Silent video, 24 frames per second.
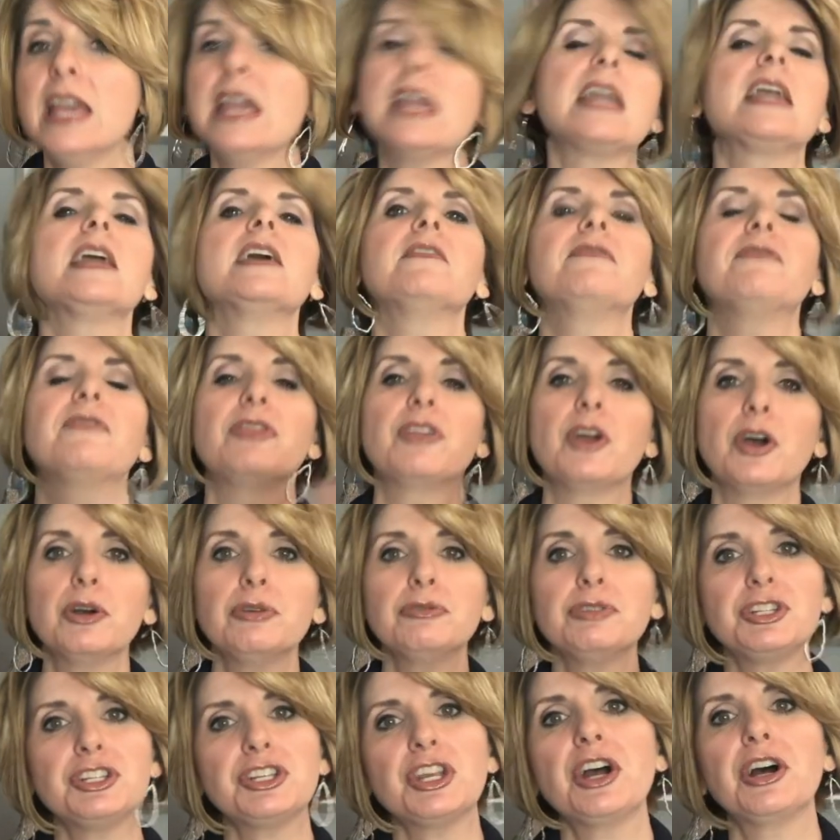If
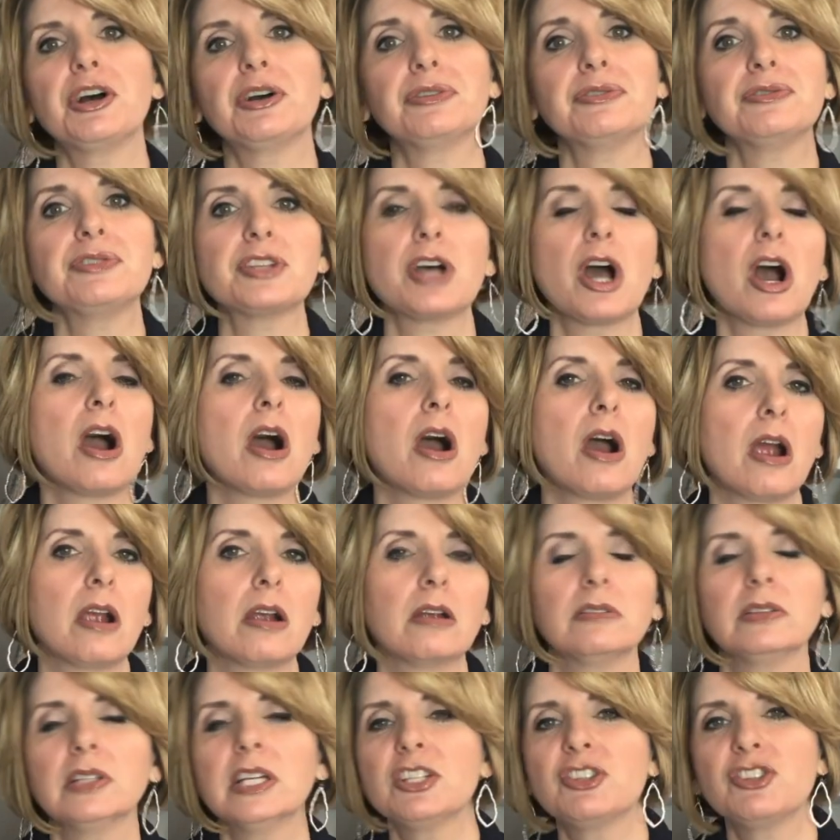those shows
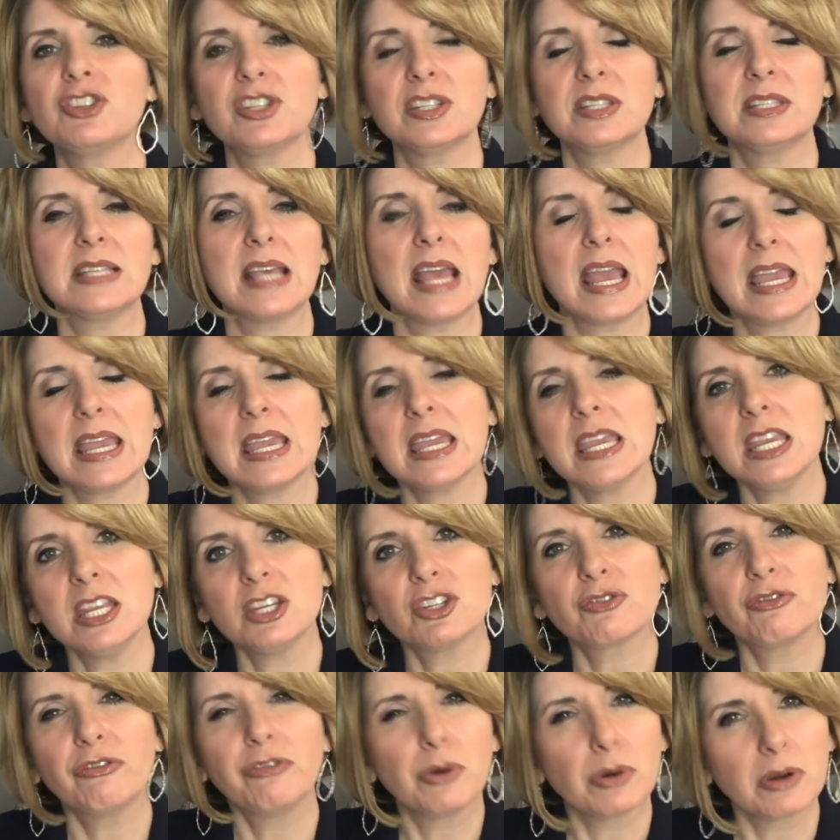are, let's just say,
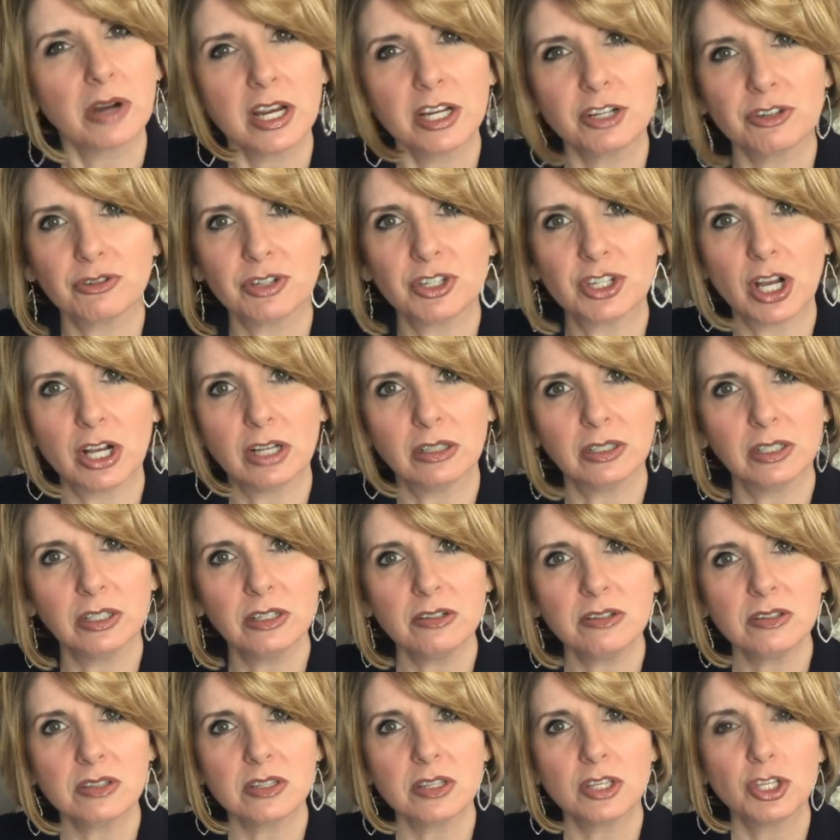each
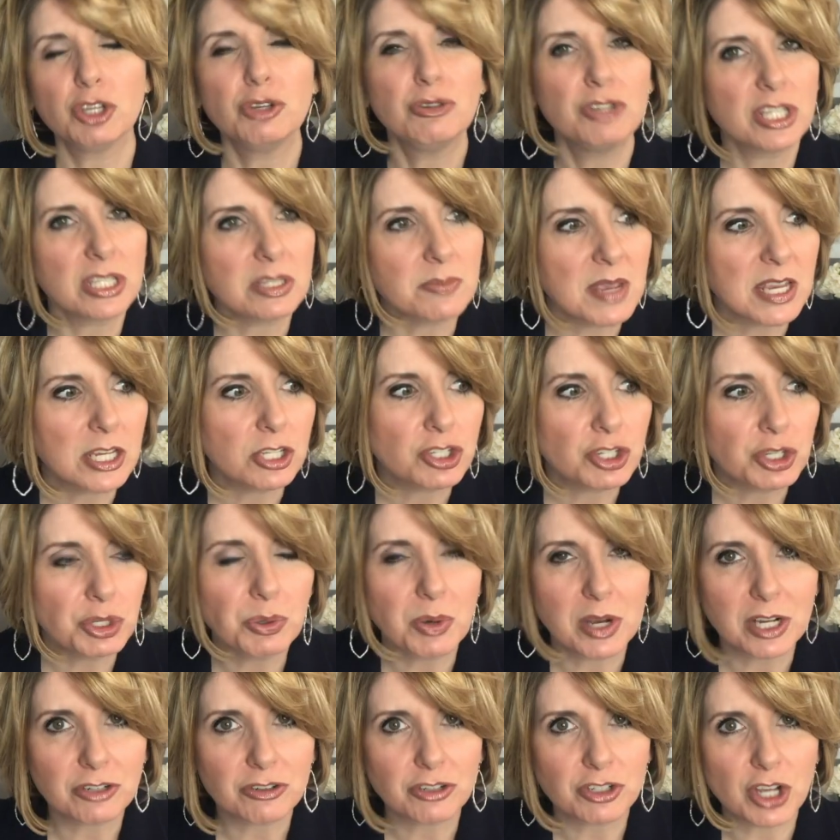$400, you just made
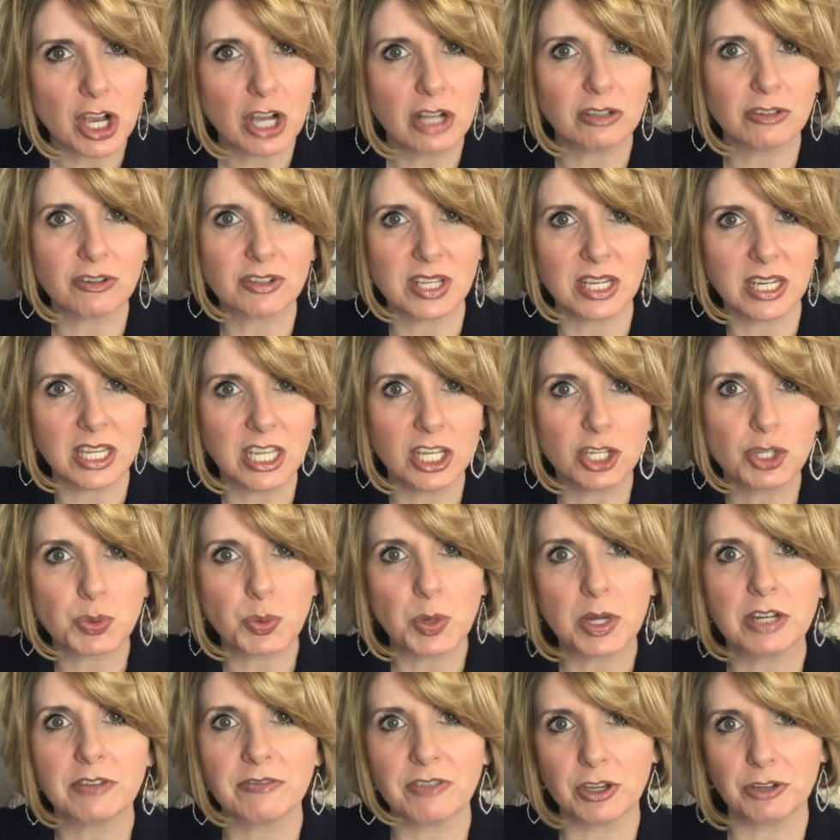$200 at each
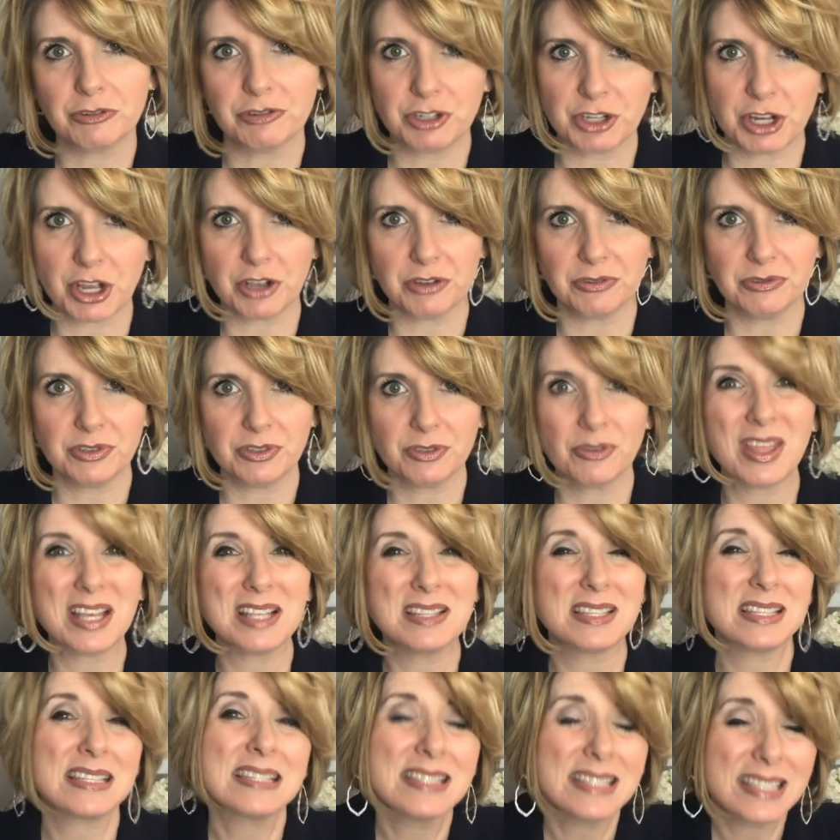one of those shows. So
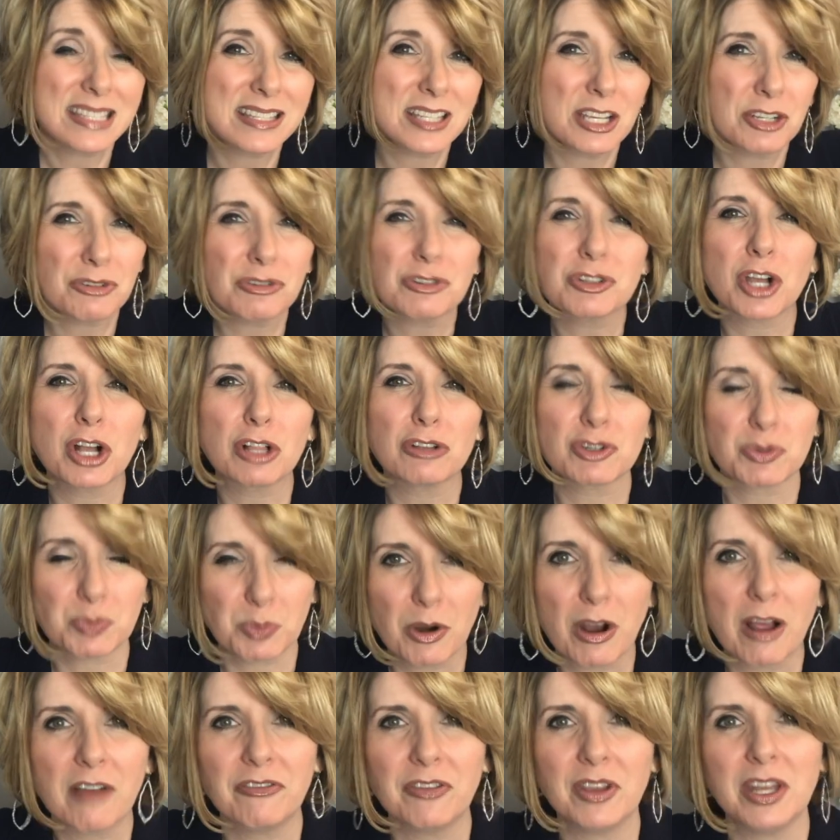that's $600
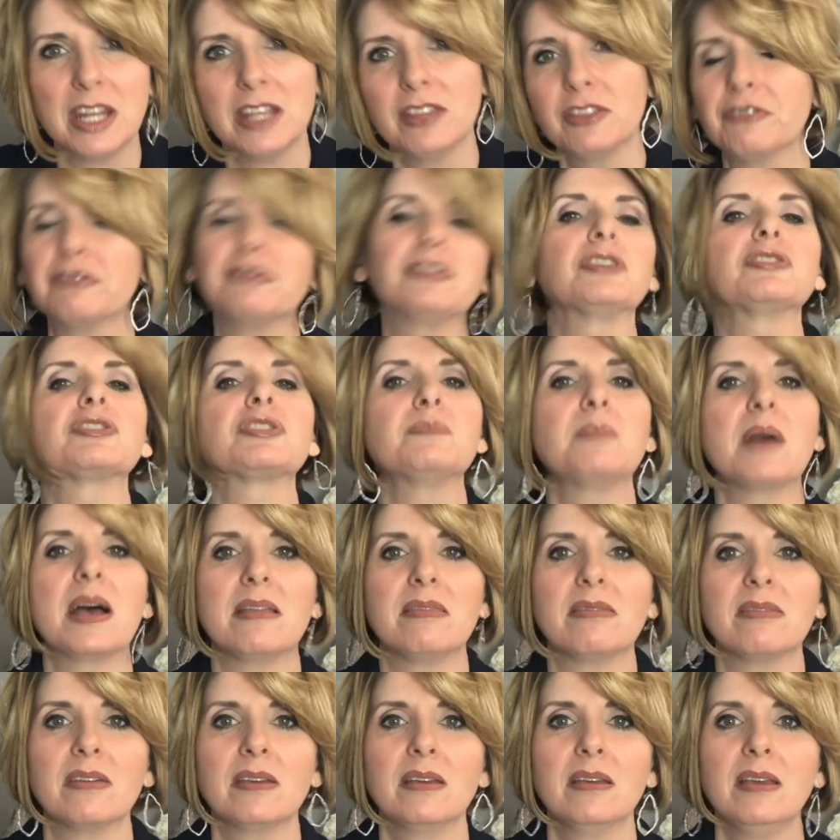profit in the first
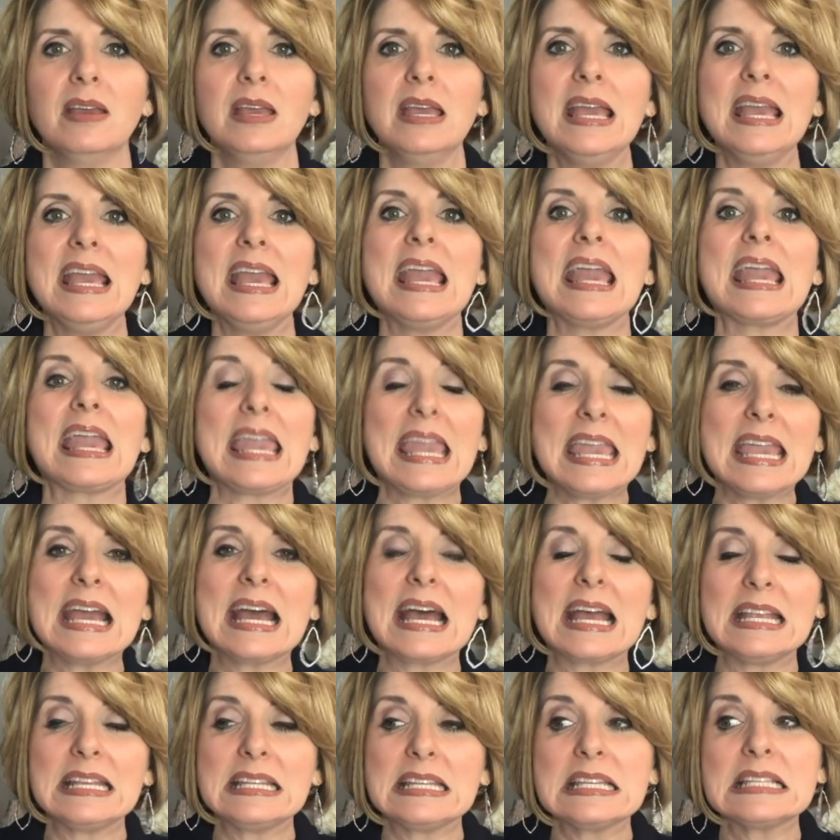month
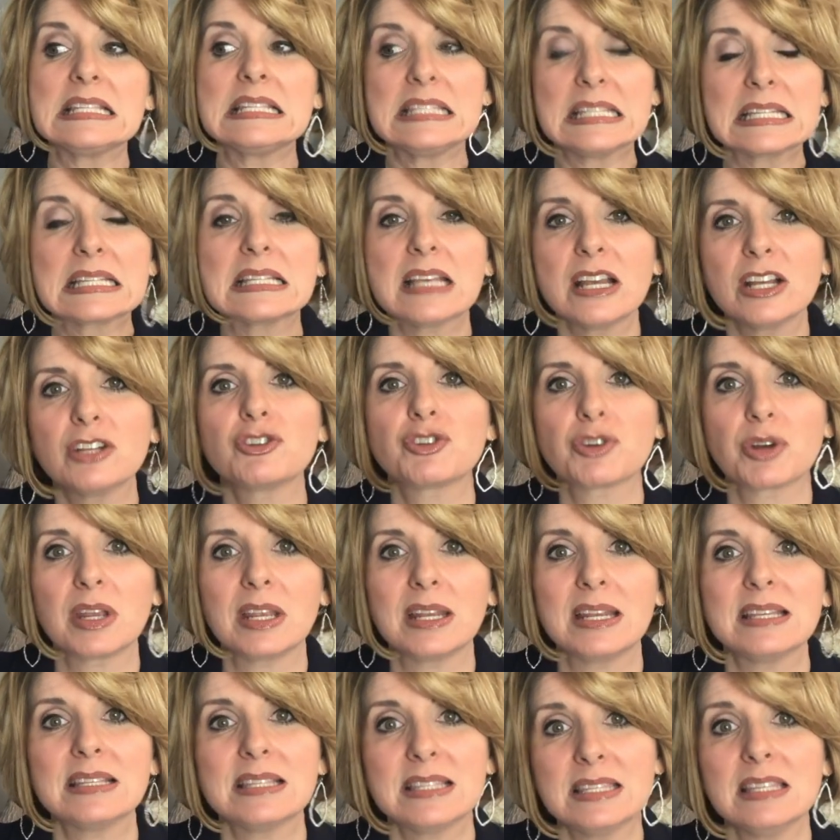and
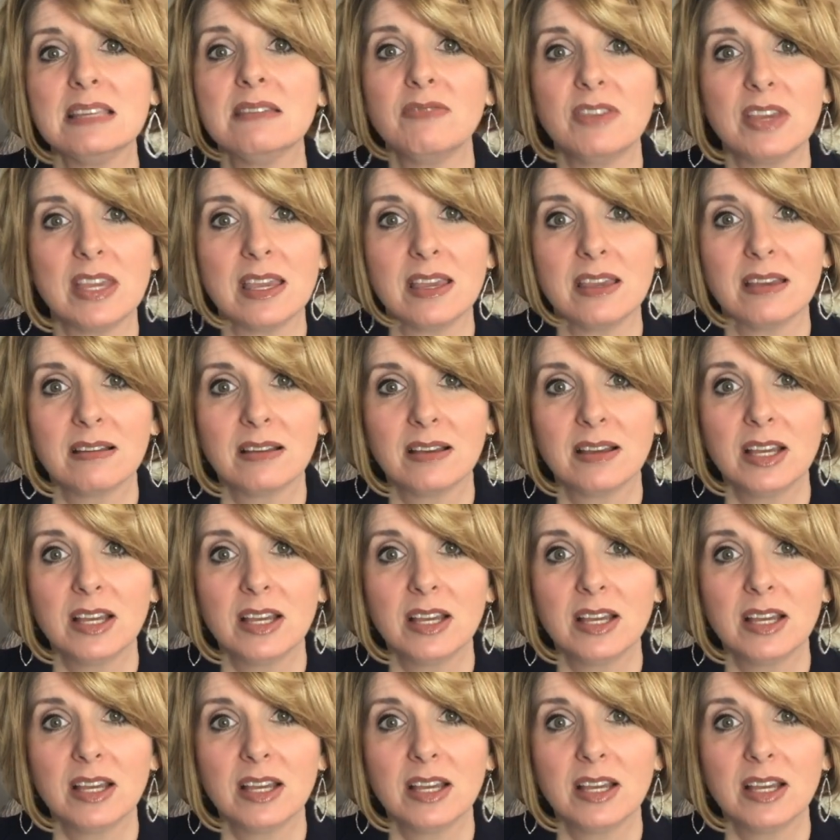600 CV.